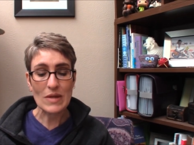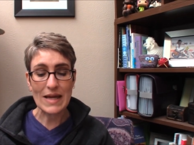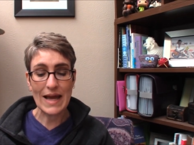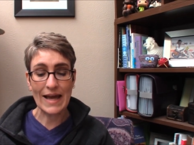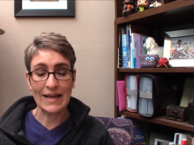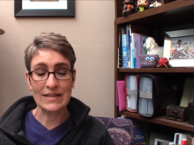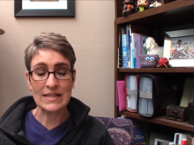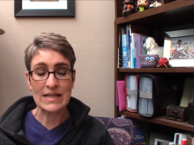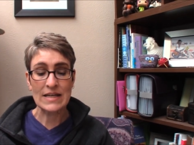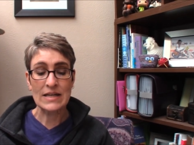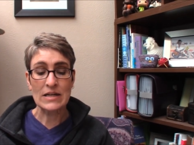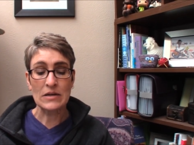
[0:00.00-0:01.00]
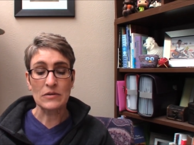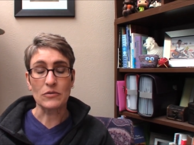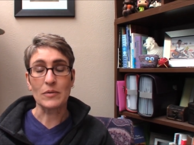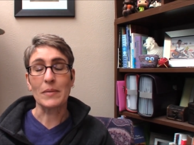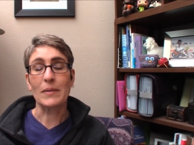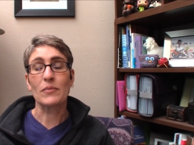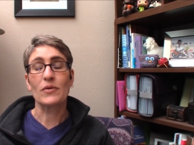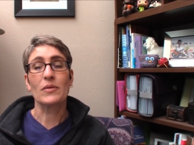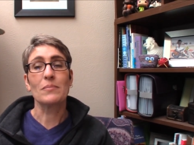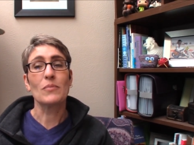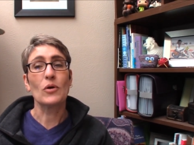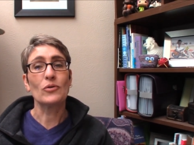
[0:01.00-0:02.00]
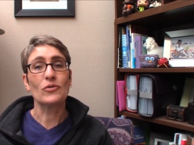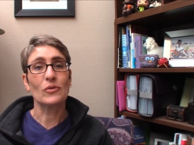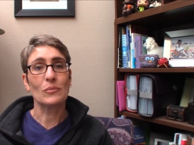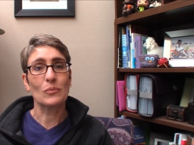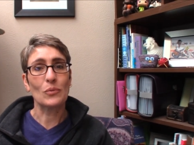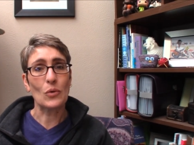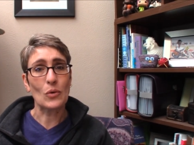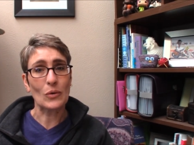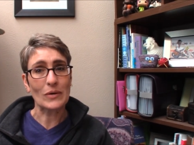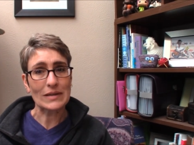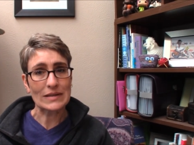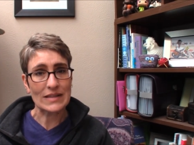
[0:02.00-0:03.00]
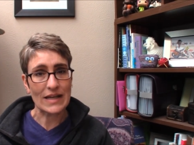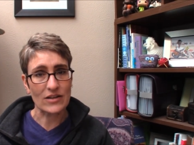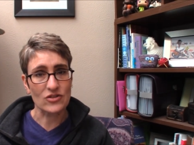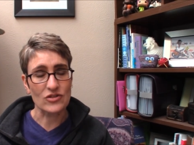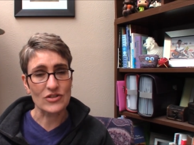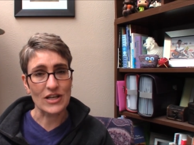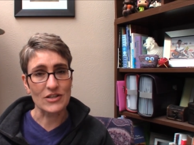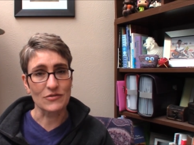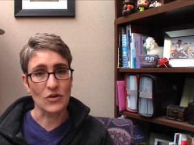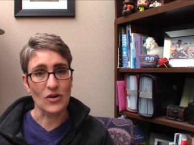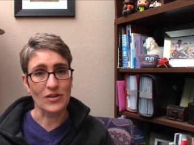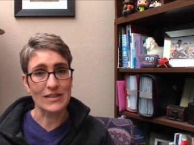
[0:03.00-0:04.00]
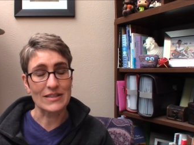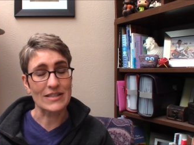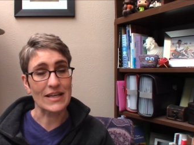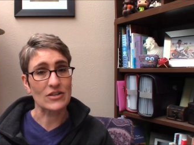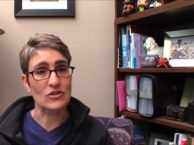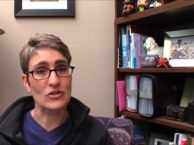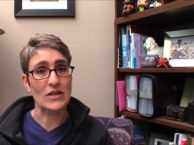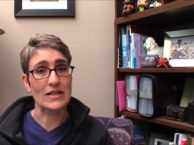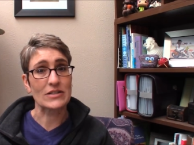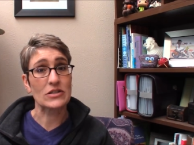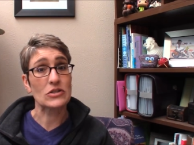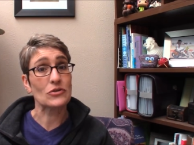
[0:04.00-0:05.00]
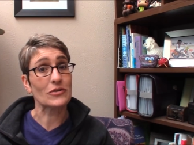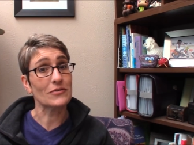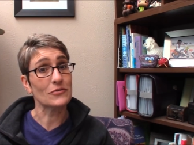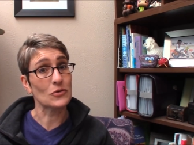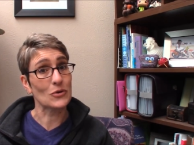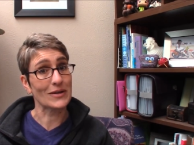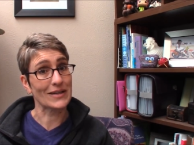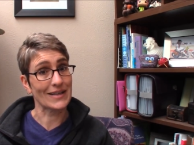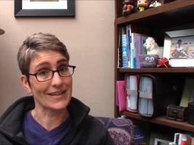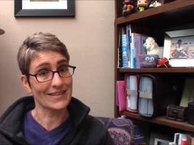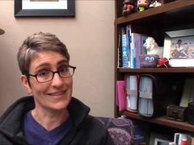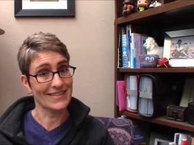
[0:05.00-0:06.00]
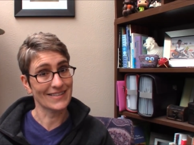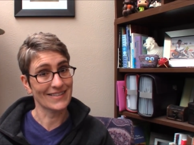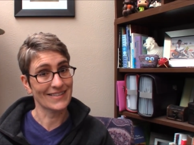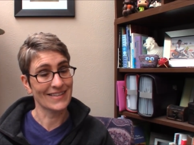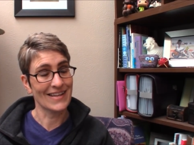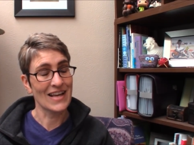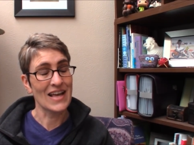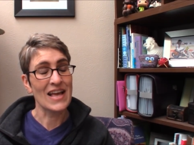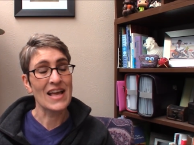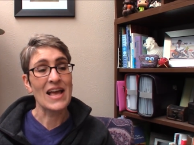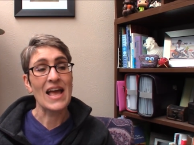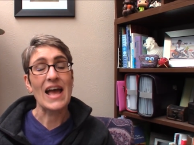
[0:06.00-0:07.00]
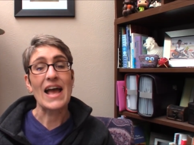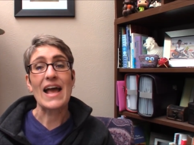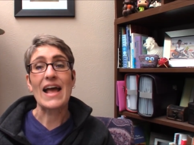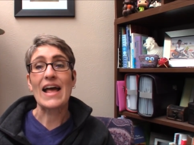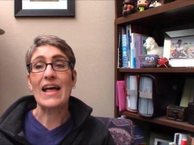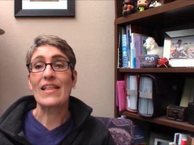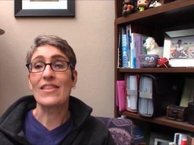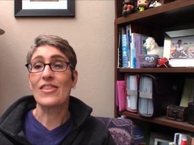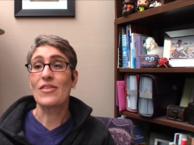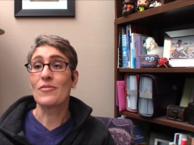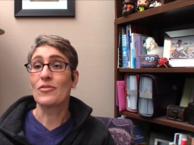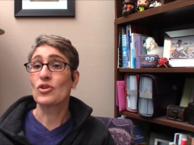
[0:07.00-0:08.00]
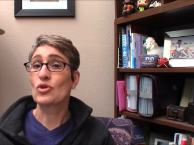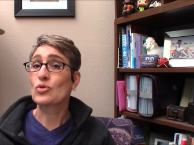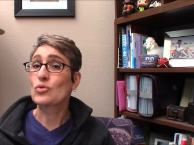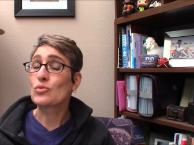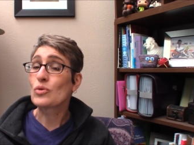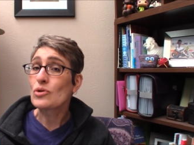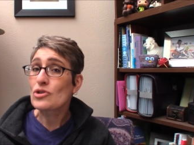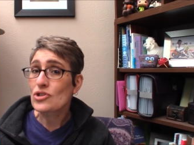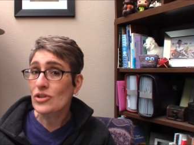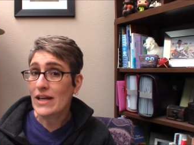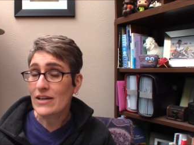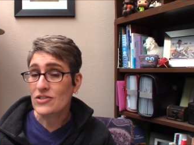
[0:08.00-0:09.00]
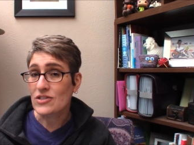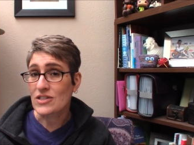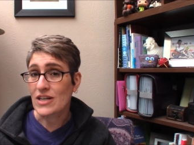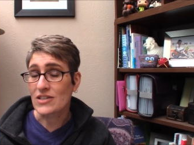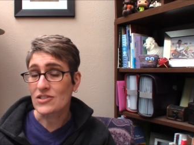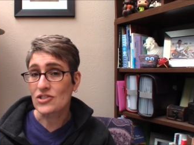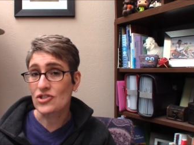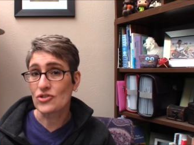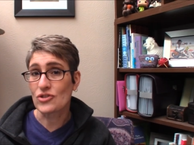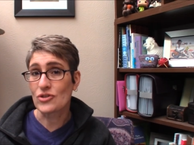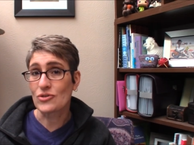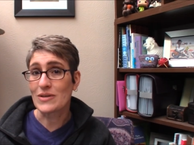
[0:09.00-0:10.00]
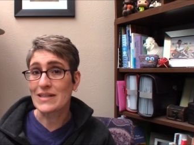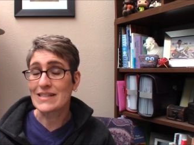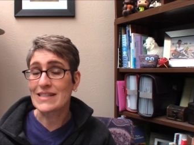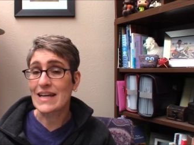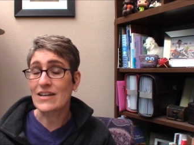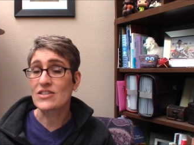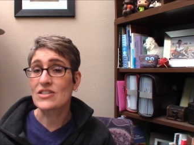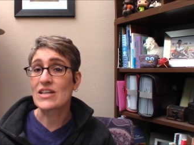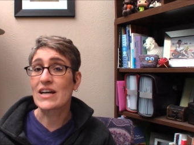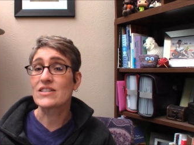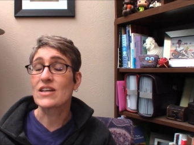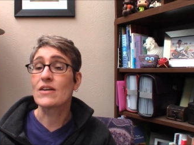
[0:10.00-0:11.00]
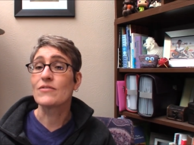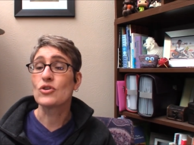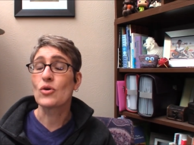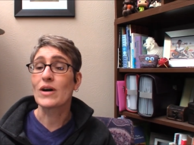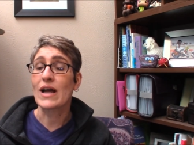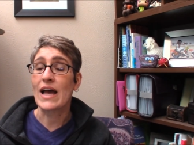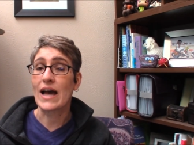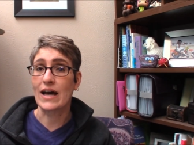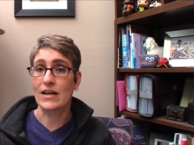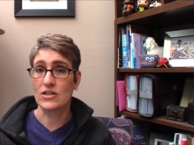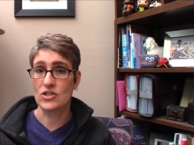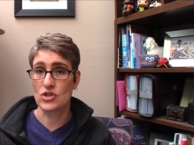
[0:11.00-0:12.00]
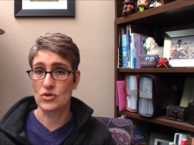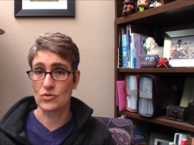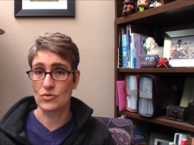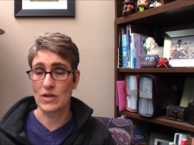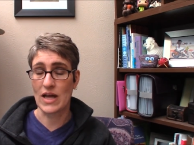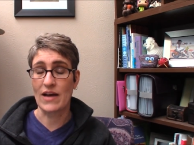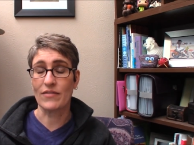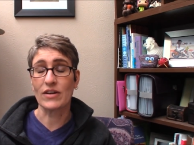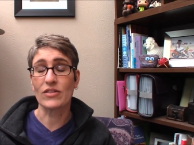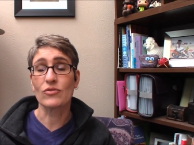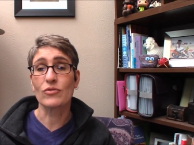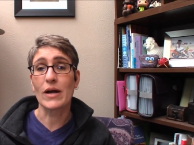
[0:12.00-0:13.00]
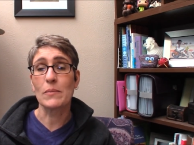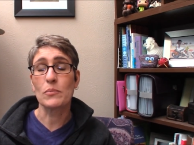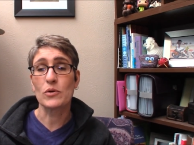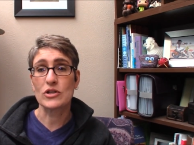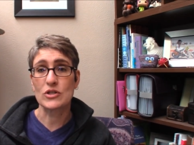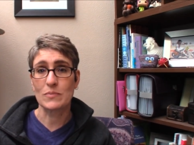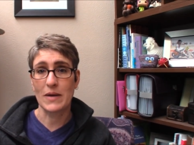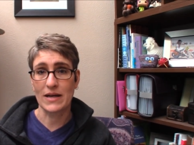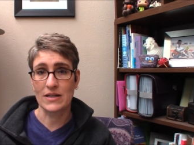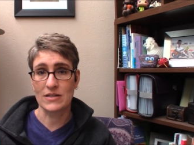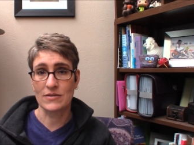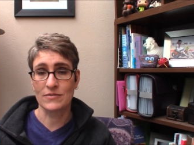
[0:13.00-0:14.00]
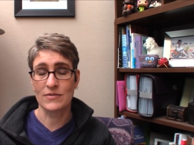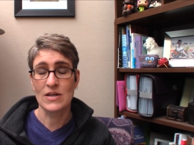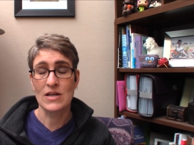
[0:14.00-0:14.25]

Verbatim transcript: And remember, the most important exercise of all is the exercise that you're avoiding. And the crucial exercise that you do is the exercise of your attitude, having the right perspective,